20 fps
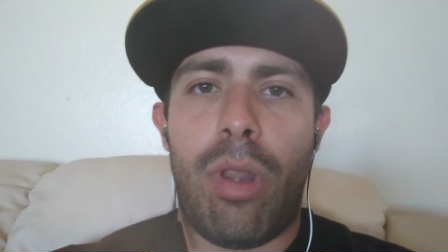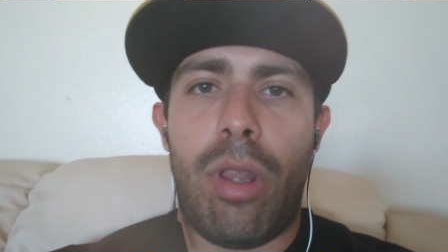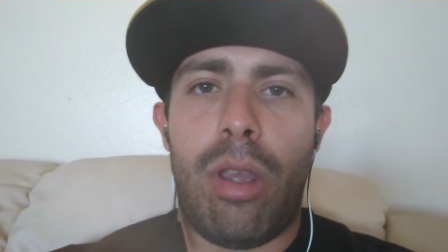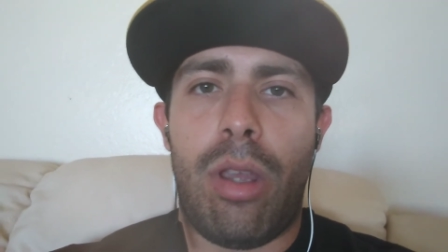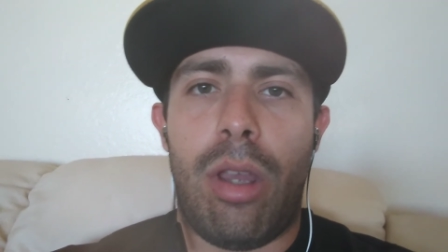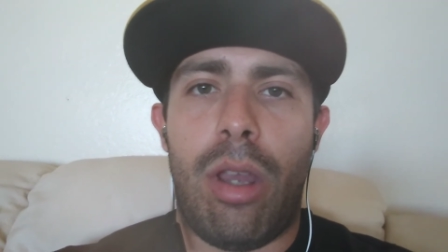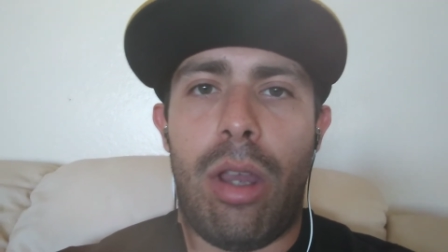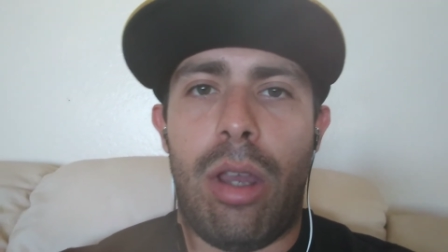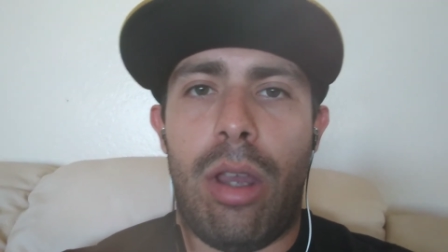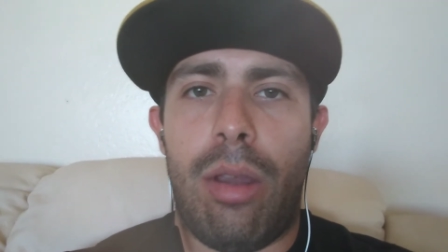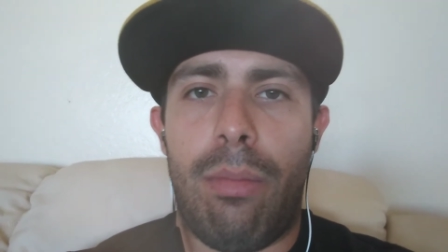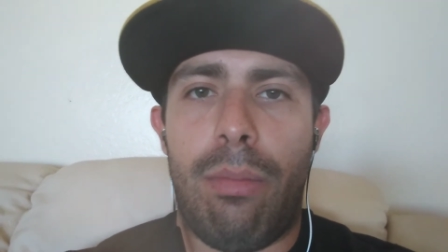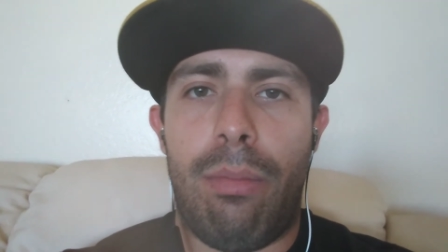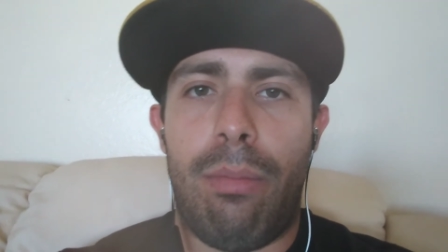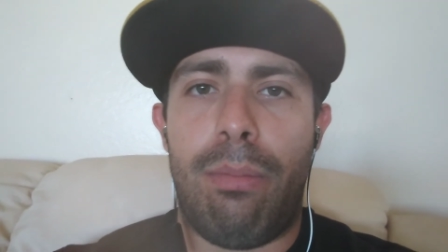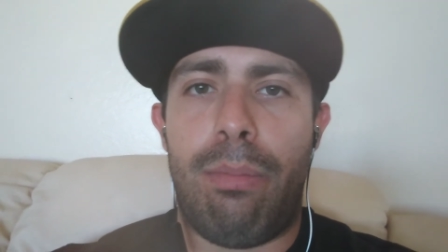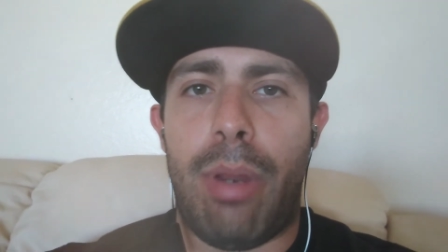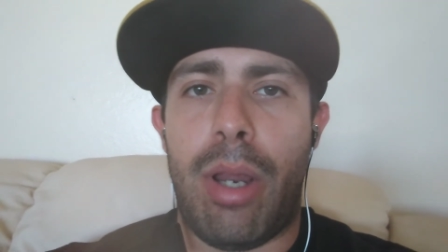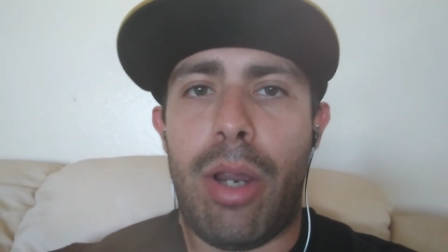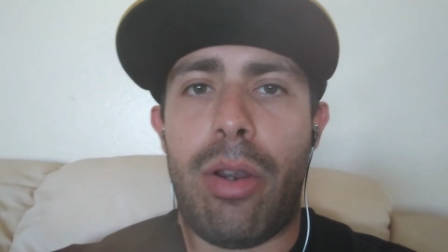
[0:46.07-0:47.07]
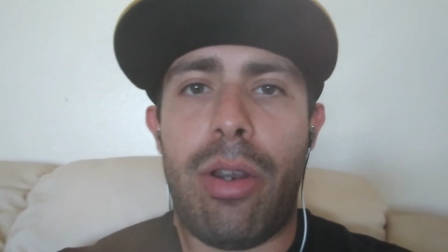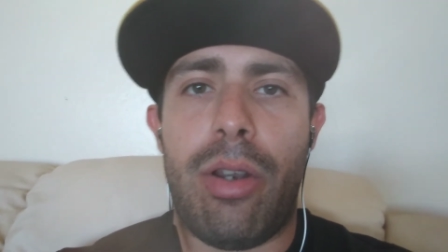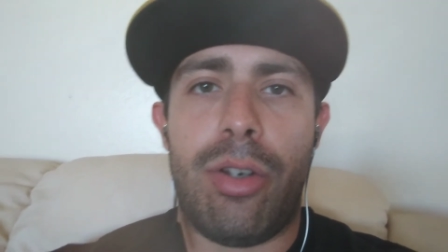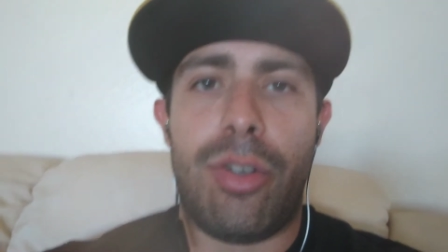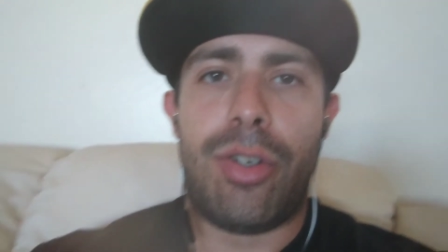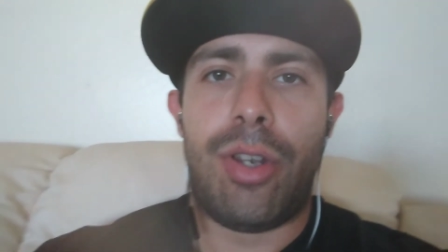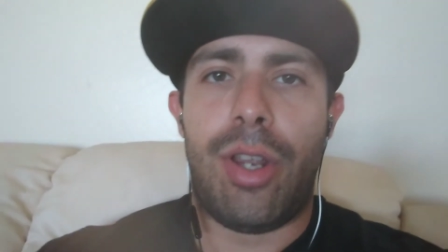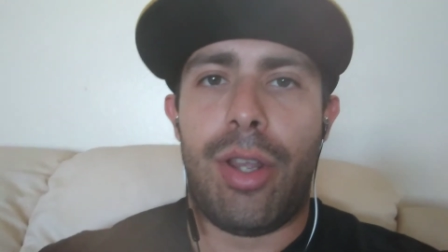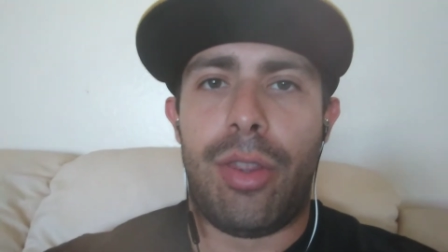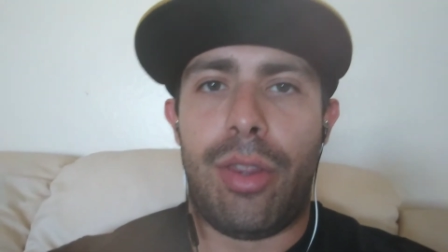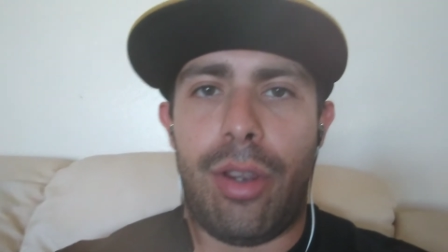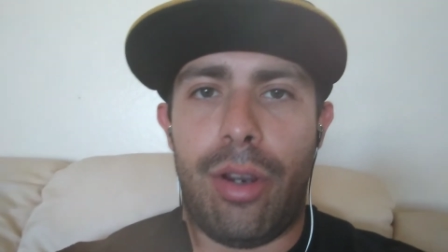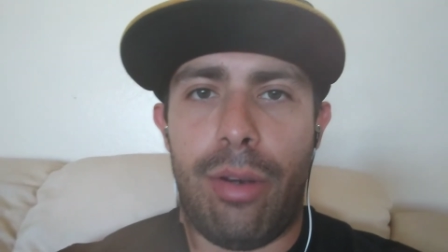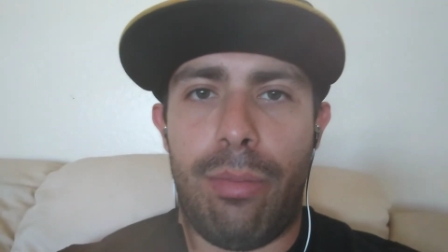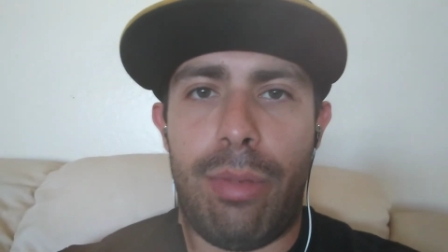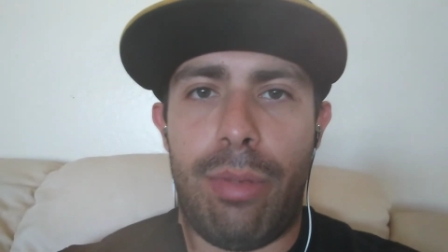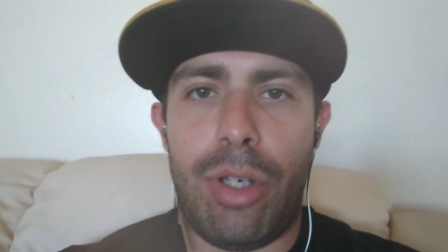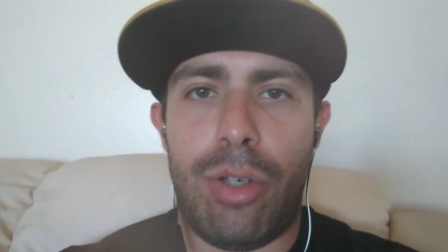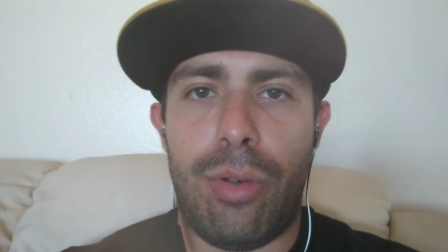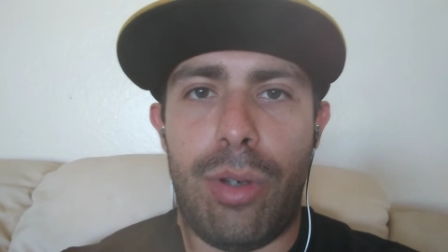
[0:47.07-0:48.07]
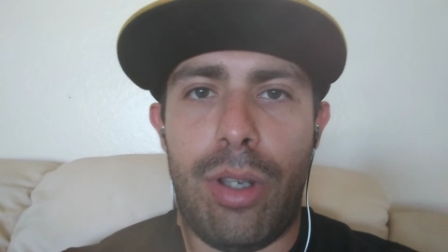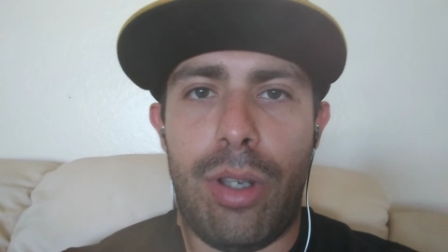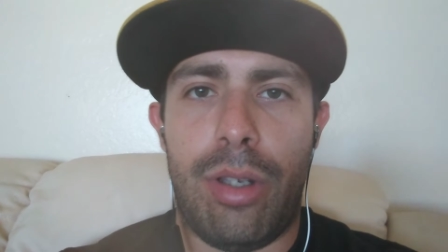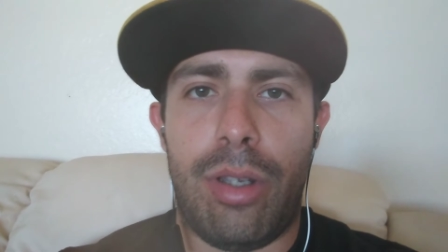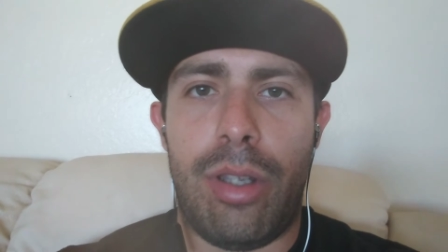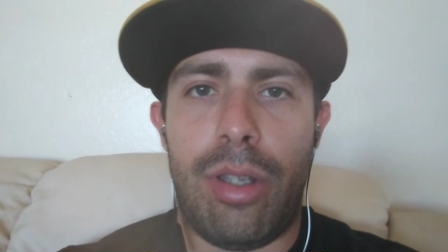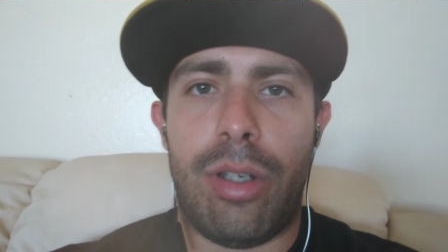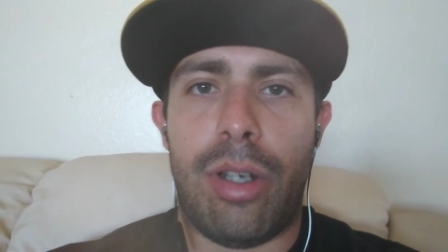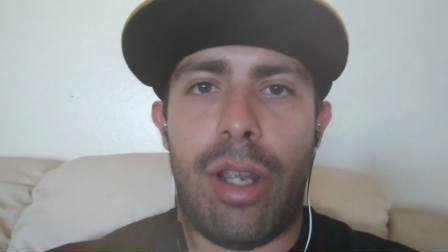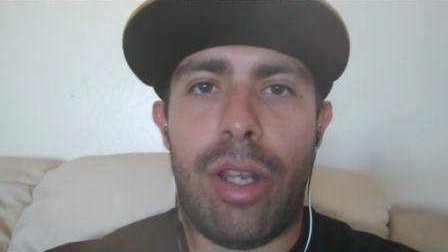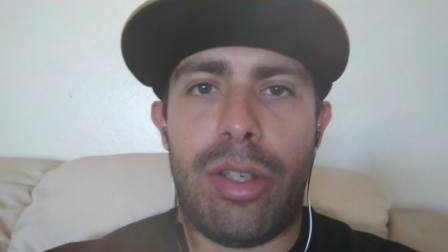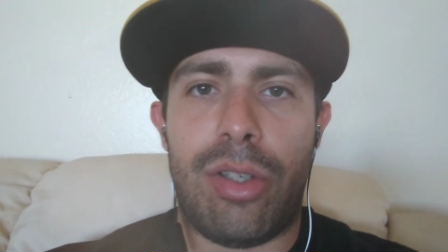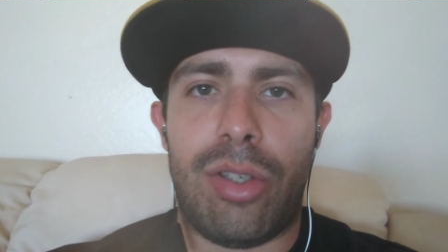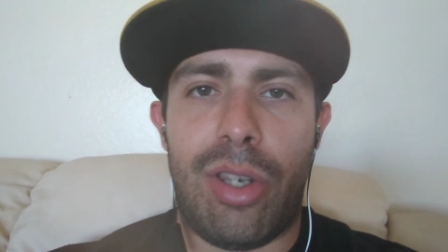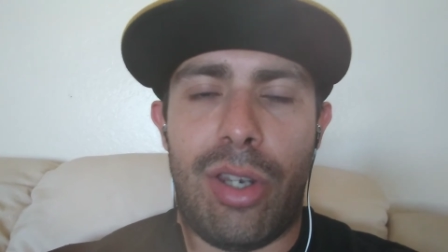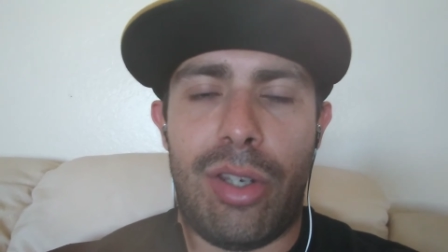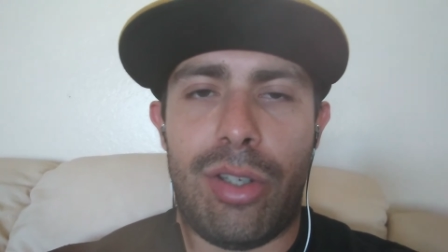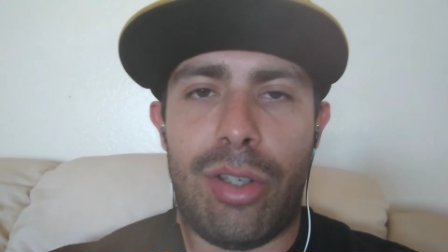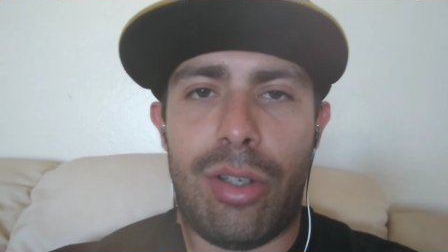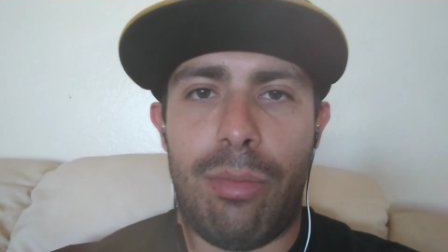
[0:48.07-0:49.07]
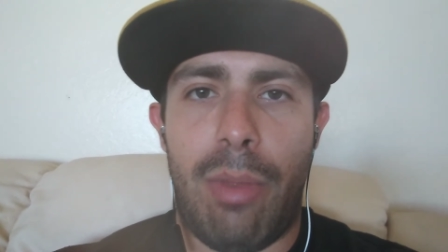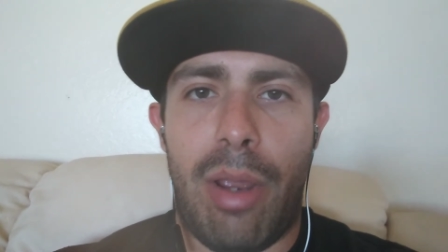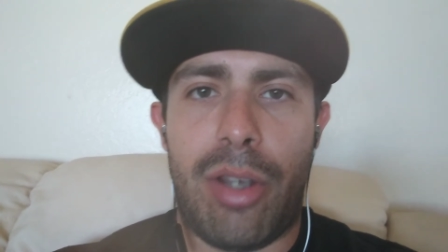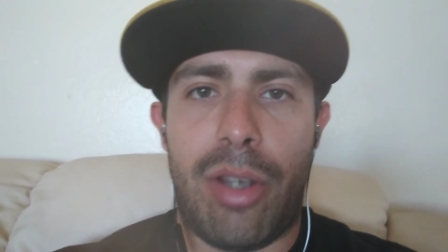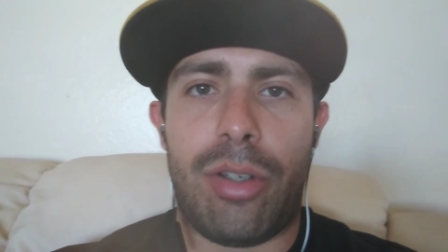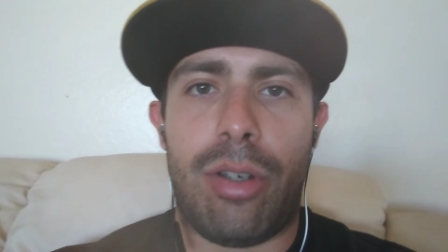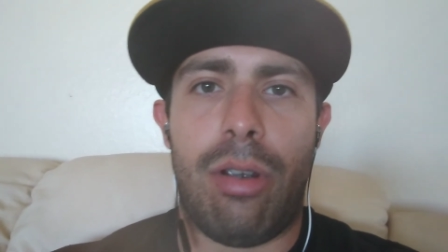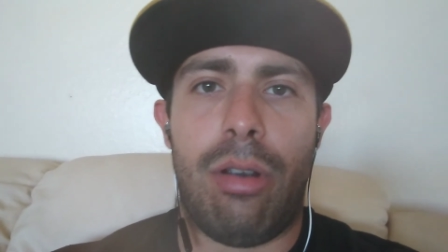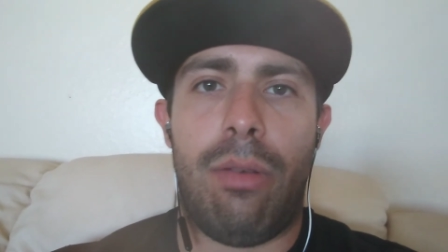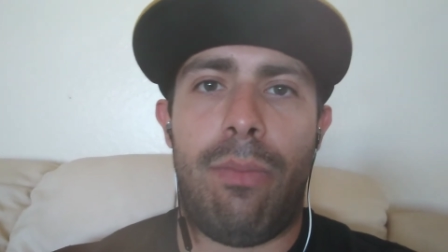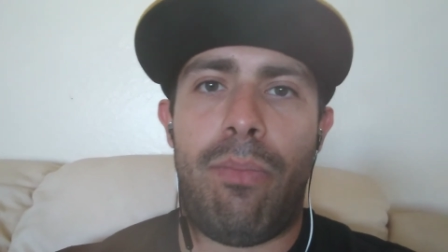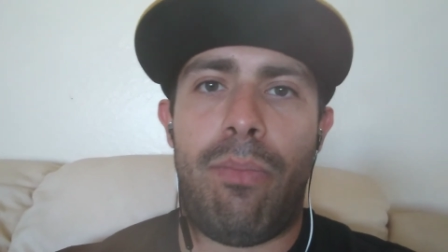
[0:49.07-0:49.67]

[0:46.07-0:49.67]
uh, barriers down there between the United States and Mexico,